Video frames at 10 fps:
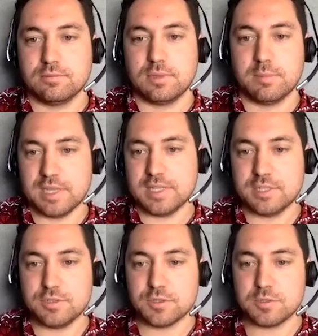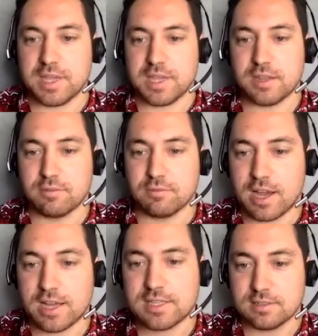ability to speak and
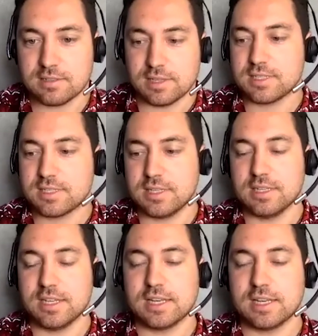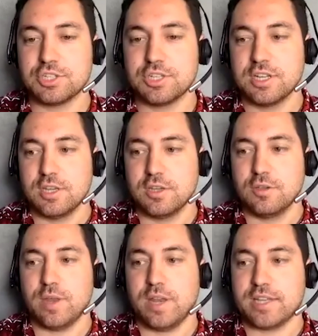write and listen in English,
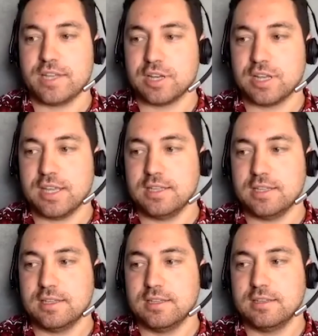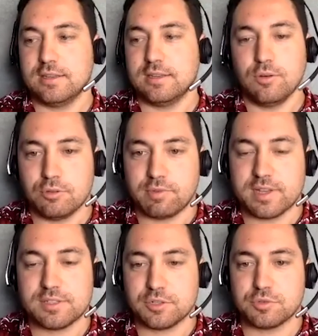when actually, all the
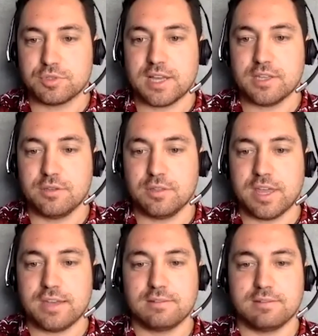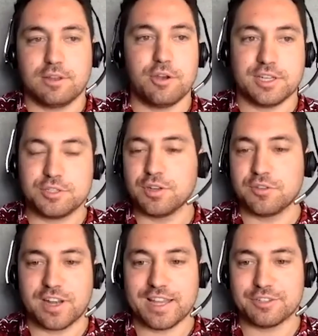research will tell you that learning two
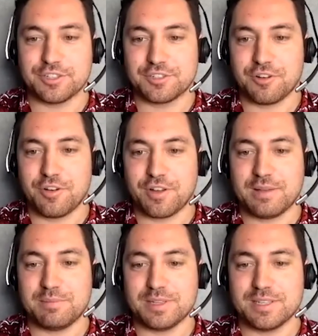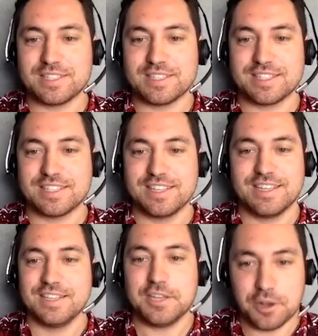different languages growing up is,
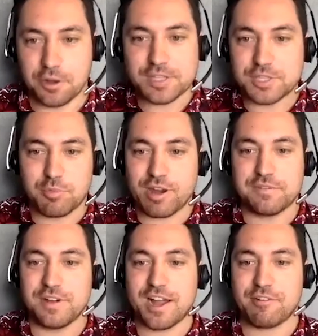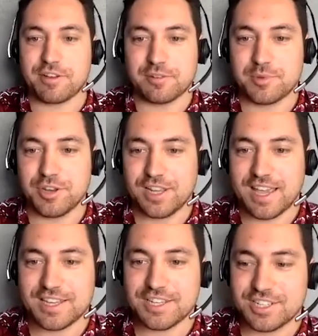gets your brain firing from an early
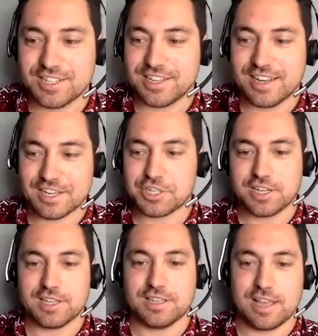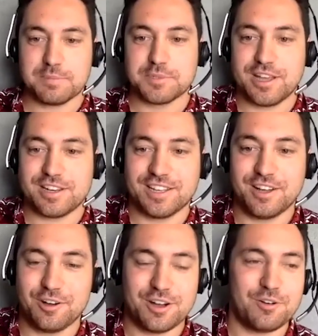age, and it actually helps you out a
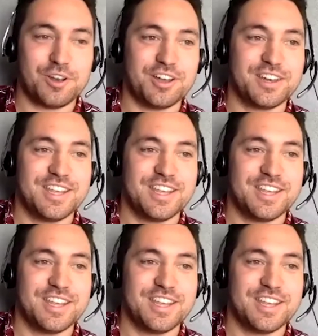whole lot.